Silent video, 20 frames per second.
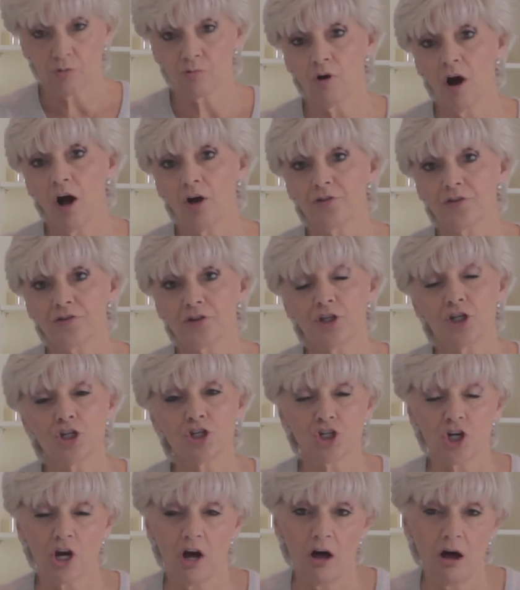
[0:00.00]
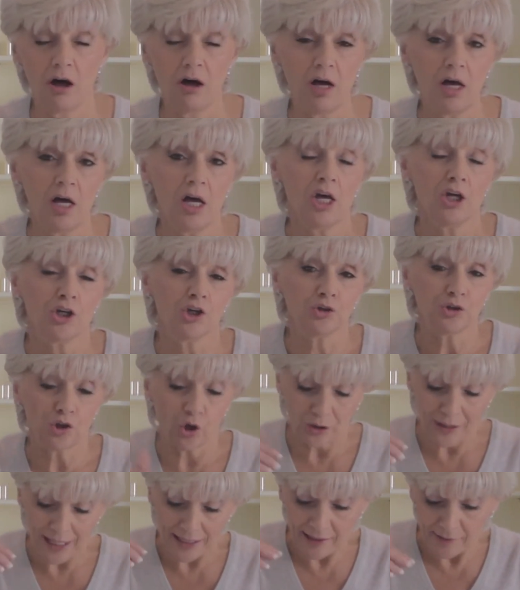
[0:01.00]
rather than a jar, you're
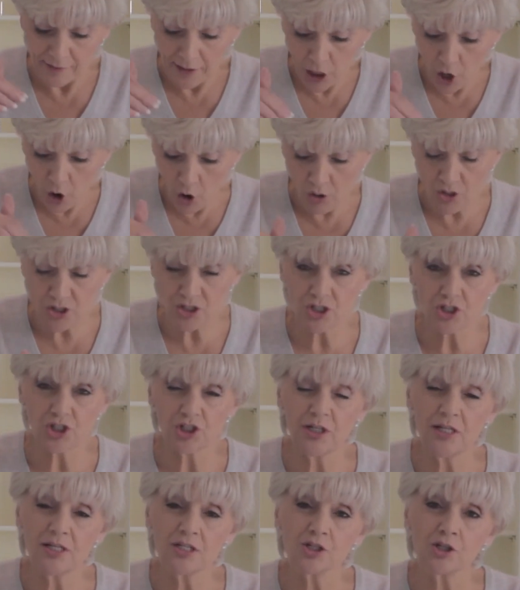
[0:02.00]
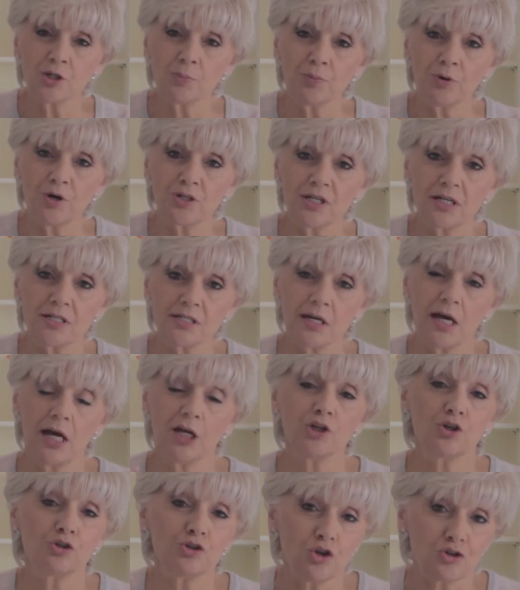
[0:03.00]
not letting the oxygen into the product
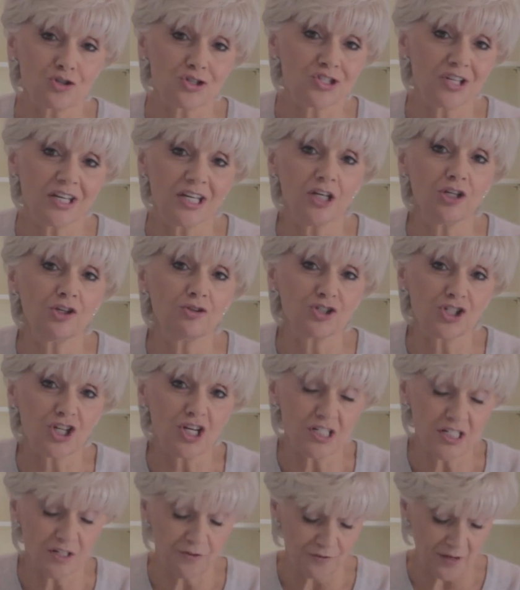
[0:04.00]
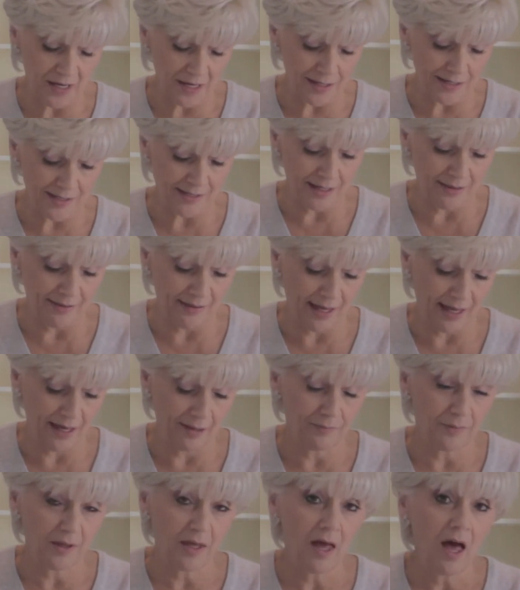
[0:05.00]
and you're not sticking your dirty fingers in
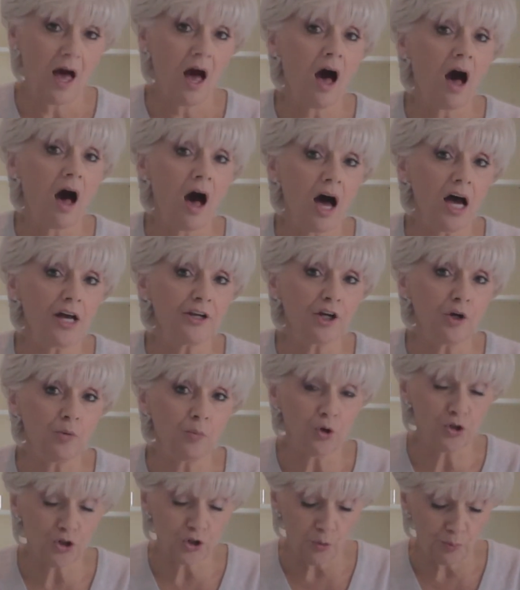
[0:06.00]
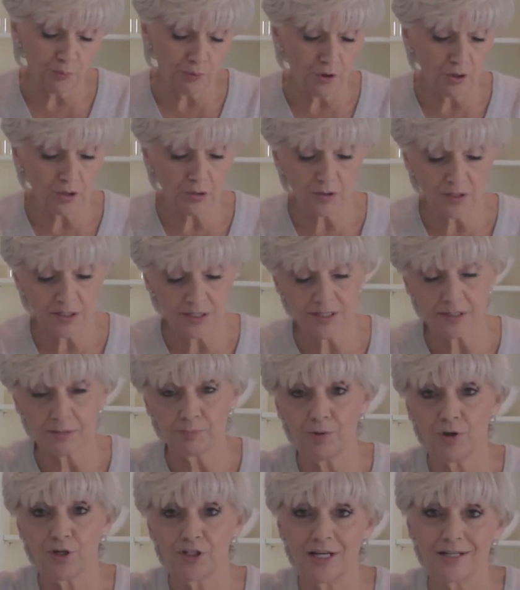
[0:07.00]
there. I don't want your pro
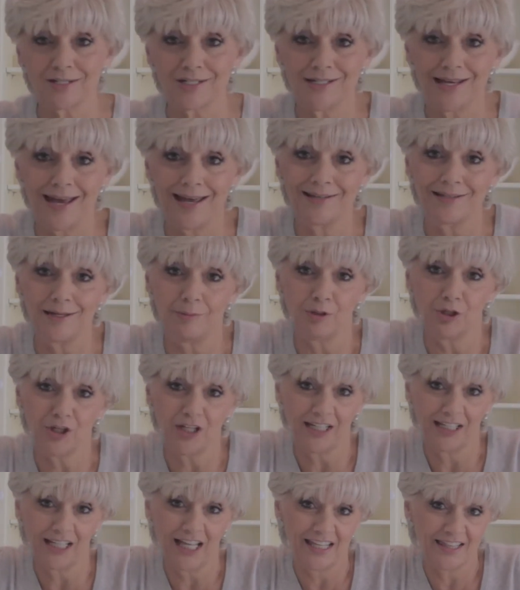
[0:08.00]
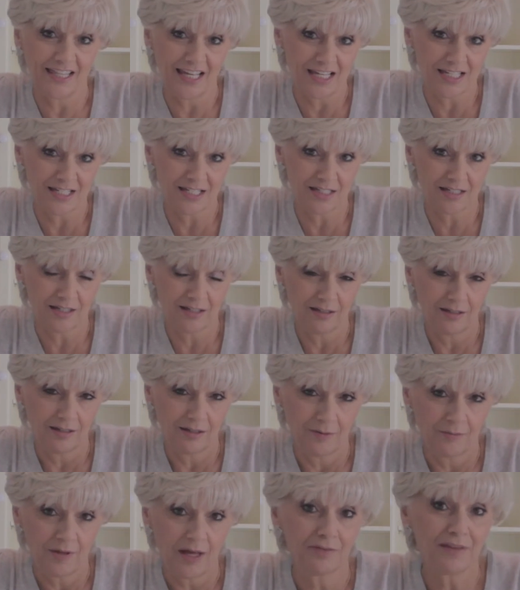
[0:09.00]
products to end up looking like this.
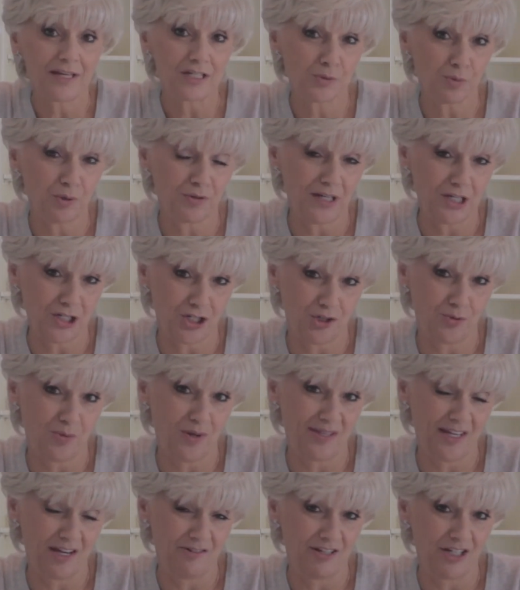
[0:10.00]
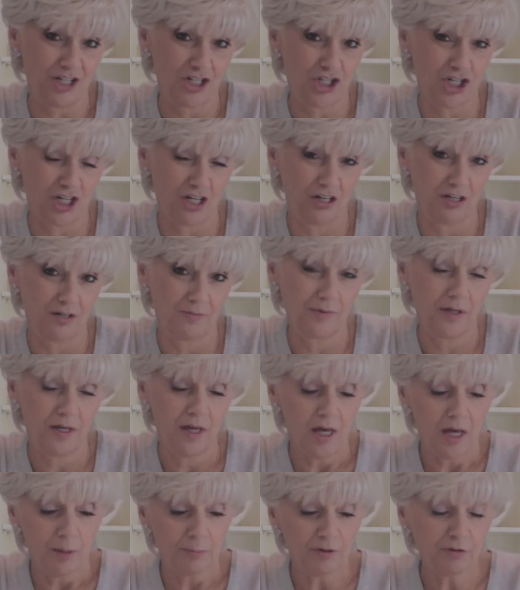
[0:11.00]
And that's what they do when they're in a jar.
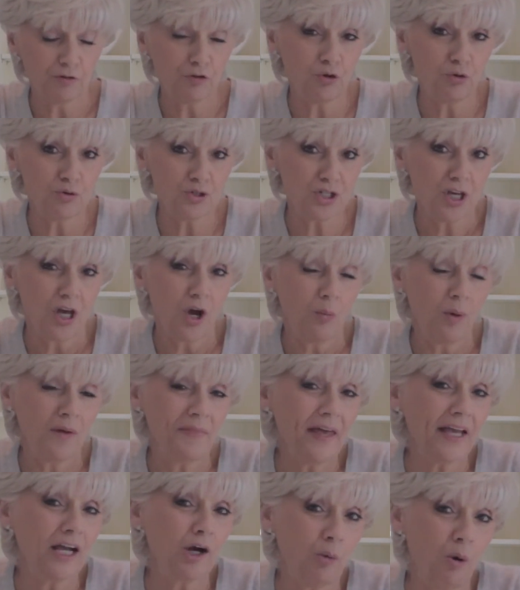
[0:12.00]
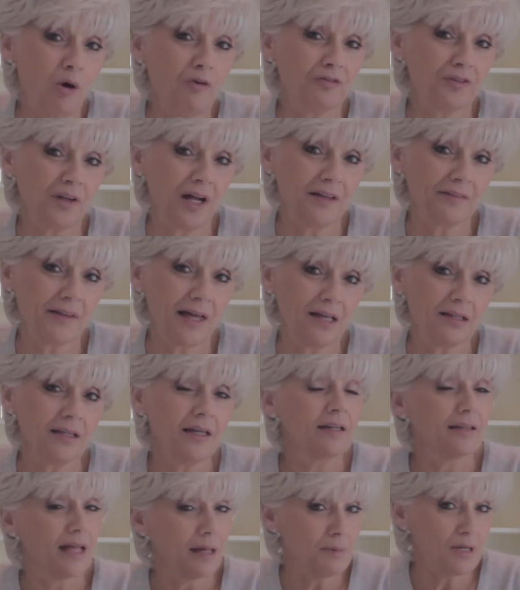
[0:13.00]
But of course, when they go off like that,
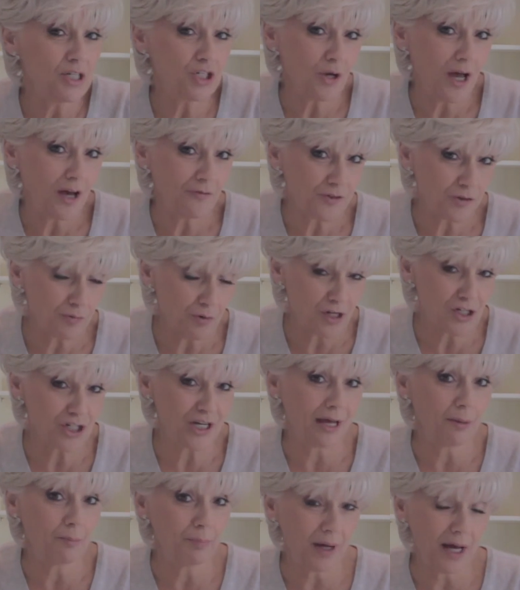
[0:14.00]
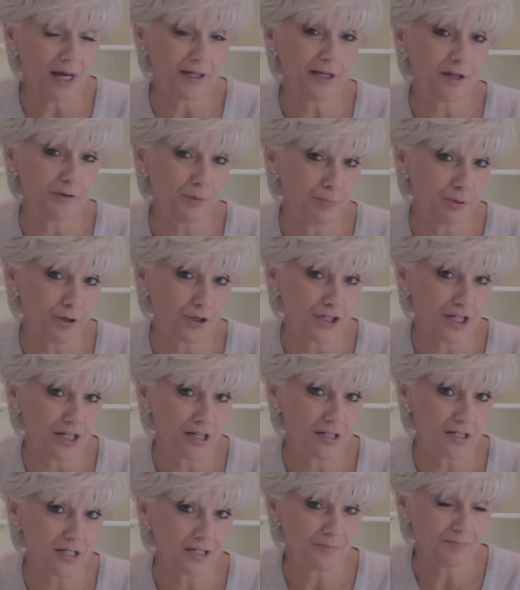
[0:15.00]
that means you have to rush out and buy another
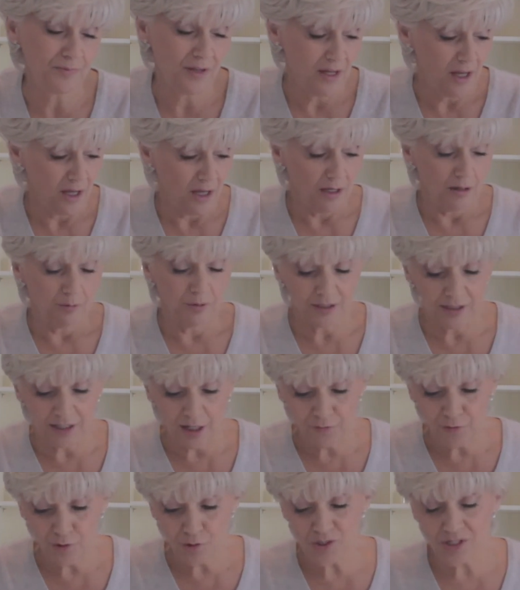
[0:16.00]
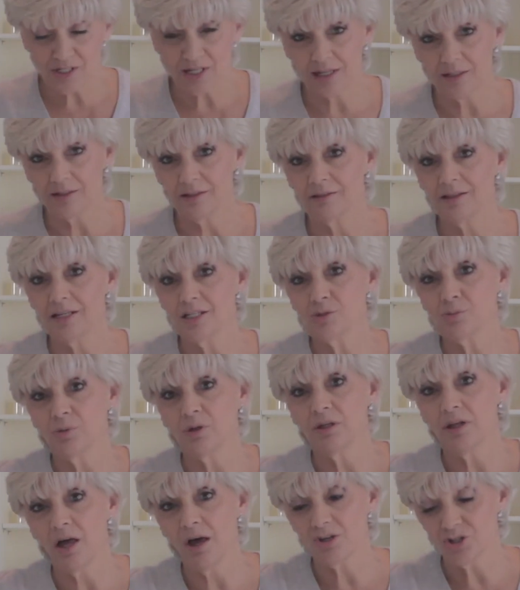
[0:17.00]
product. With Love Your Skin, these
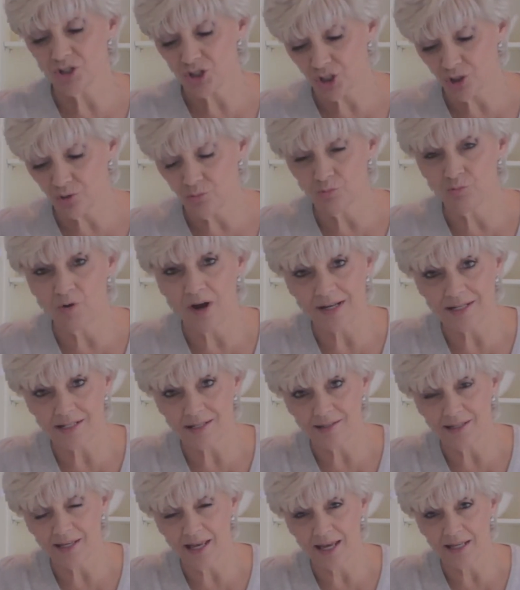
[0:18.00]
will last you right to the